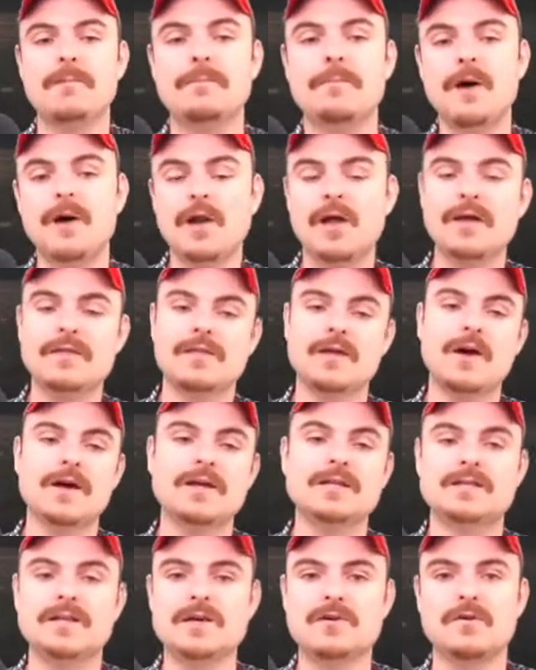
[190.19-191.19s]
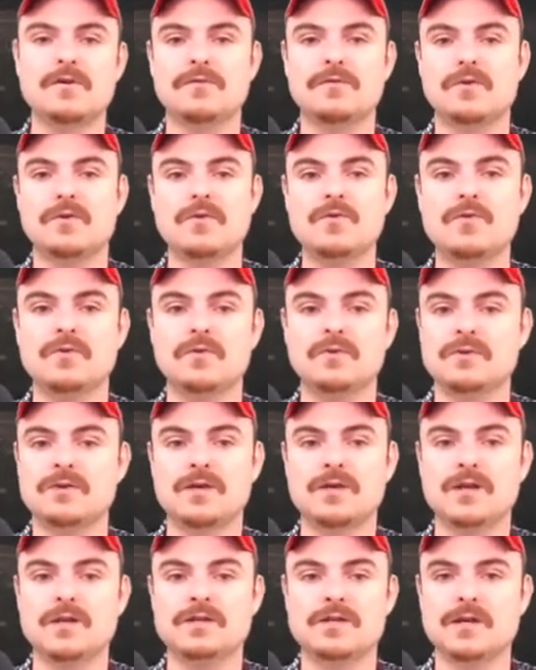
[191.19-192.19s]
But the idea of Google
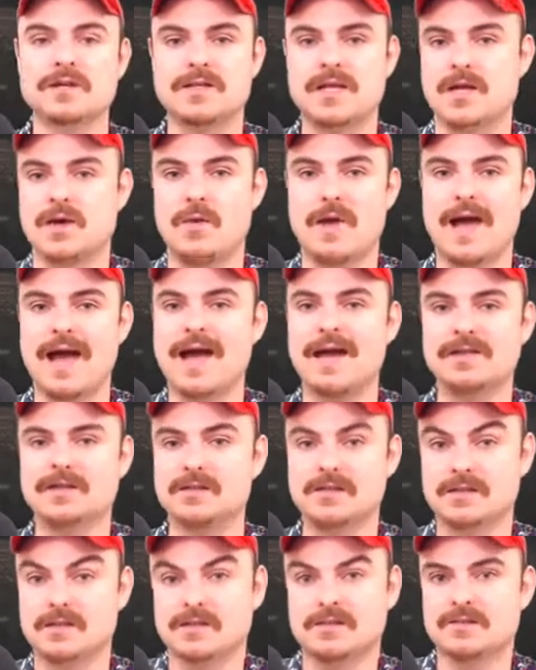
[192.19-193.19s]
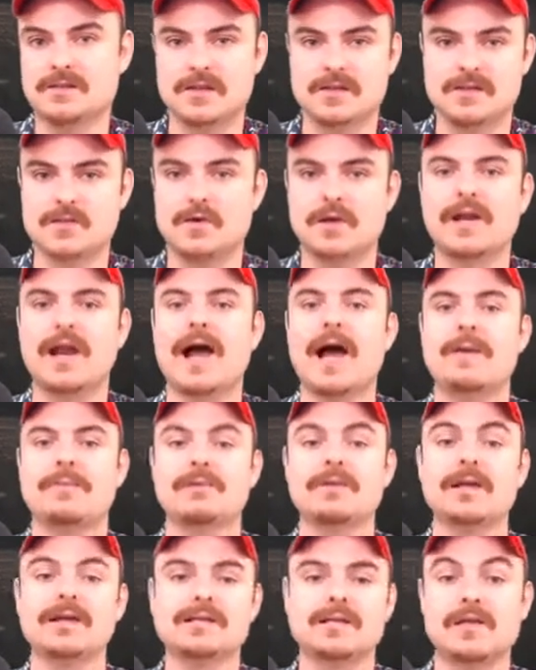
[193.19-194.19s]
going to take away ads is not going to
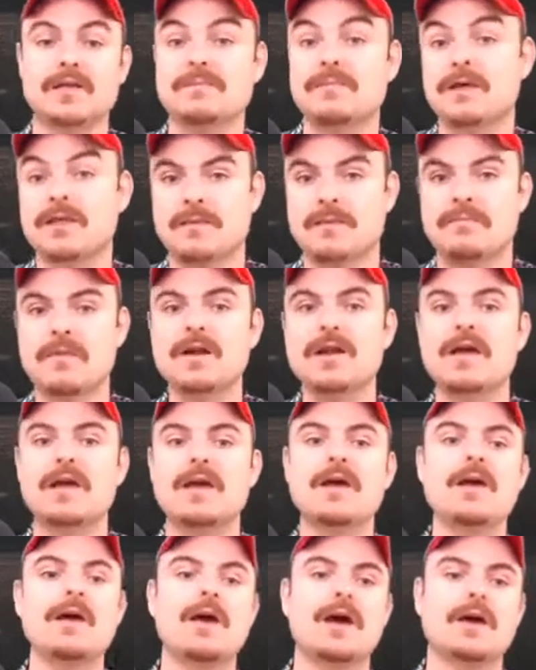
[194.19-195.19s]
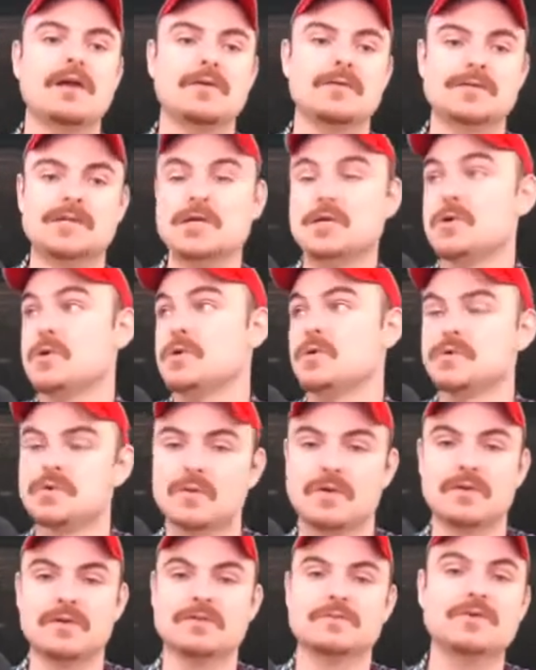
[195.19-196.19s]
happen. That's how they make their money. And obviously, Google's
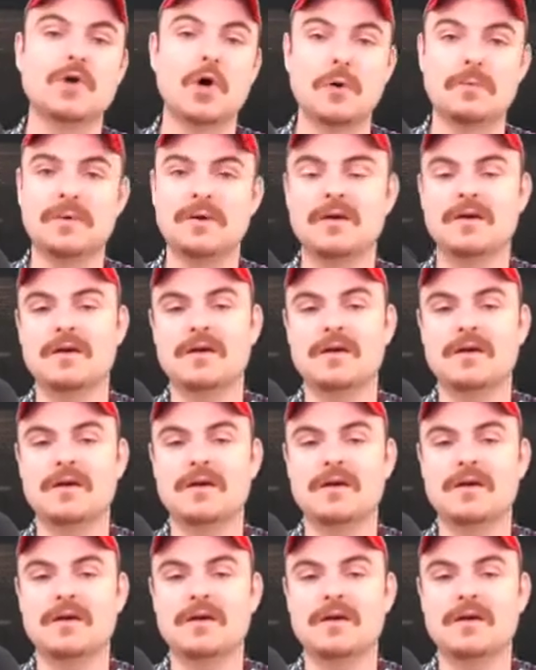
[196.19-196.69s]
one of the top